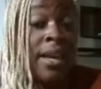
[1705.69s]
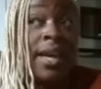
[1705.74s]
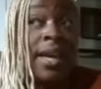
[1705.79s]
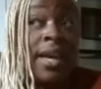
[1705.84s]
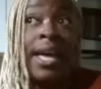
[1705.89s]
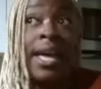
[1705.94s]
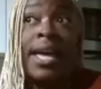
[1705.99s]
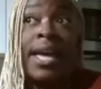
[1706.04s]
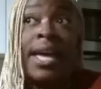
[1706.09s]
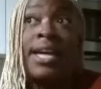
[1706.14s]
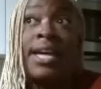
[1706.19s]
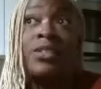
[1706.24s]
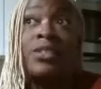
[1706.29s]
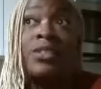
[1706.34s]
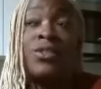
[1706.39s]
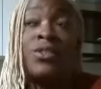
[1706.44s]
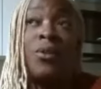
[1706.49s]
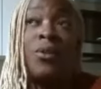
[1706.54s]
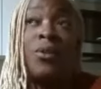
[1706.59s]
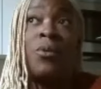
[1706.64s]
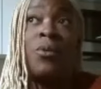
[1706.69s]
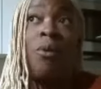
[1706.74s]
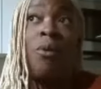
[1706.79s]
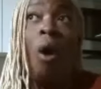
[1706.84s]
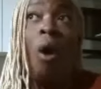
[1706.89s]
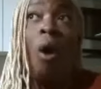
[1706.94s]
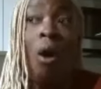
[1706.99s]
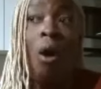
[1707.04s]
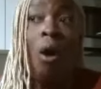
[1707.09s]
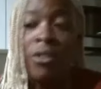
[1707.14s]
Mm-hmm.
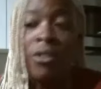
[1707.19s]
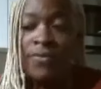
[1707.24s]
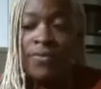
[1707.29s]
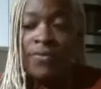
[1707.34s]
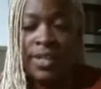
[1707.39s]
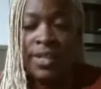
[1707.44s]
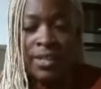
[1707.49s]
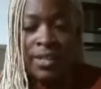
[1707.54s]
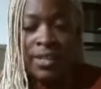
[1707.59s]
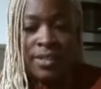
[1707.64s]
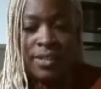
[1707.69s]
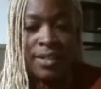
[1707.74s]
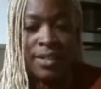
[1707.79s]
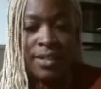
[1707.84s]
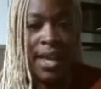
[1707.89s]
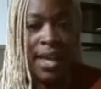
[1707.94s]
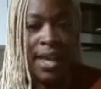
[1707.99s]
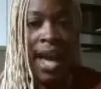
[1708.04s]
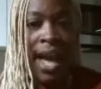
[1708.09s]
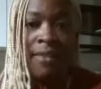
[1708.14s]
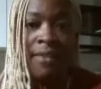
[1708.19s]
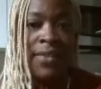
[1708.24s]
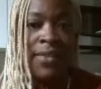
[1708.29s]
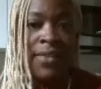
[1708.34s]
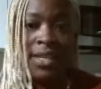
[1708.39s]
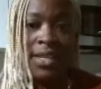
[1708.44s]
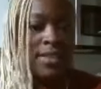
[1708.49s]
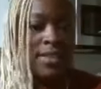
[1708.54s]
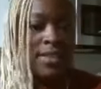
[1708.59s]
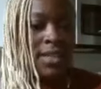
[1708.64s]
So all of this
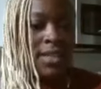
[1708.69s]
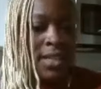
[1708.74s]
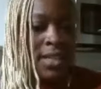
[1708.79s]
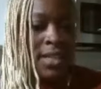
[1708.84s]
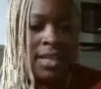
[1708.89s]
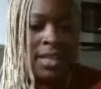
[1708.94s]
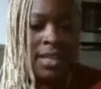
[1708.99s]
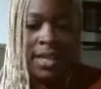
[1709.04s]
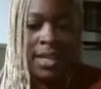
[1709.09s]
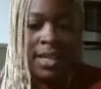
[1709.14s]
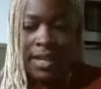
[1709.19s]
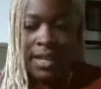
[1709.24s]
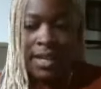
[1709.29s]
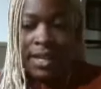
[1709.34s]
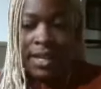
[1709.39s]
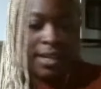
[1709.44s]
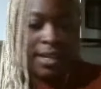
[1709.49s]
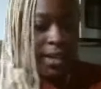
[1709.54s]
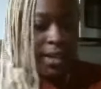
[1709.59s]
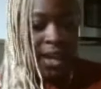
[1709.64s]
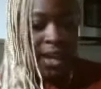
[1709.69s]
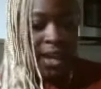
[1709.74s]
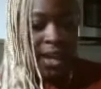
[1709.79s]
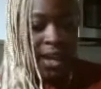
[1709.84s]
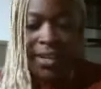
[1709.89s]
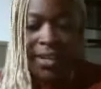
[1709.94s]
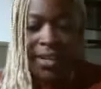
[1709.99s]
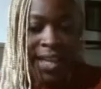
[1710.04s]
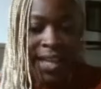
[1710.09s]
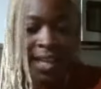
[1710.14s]
advocacy I
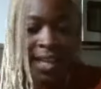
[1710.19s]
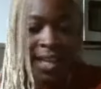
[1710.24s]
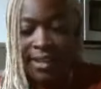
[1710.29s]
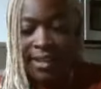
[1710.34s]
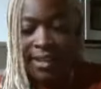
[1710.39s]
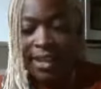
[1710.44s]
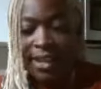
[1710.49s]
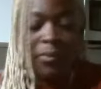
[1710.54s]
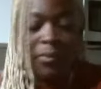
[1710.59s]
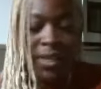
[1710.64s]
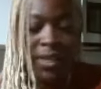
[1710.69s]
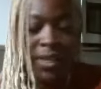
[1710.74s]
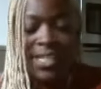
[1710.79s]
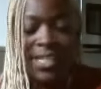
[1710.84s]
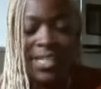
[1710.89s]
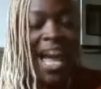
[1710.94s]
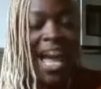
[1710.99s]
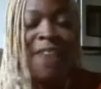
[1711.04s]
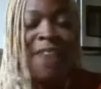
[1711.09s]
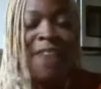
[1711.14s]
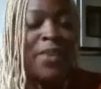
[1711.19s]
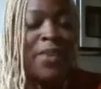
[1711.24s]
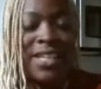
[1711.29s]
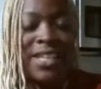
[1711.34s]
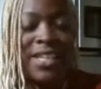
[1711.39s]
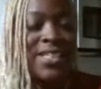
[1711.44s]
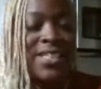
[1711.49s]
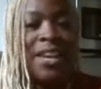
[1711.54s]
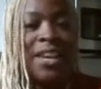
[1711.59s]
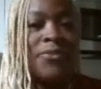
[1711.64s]
feel like it wasn't
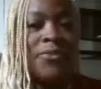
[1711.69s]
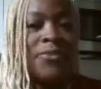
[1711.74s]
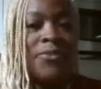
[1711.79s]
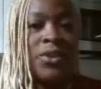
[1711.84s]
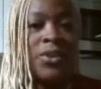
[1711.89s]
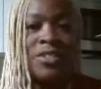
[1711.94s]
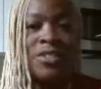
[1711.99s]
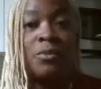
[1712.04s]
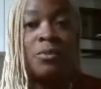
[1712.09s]
advocacy at first.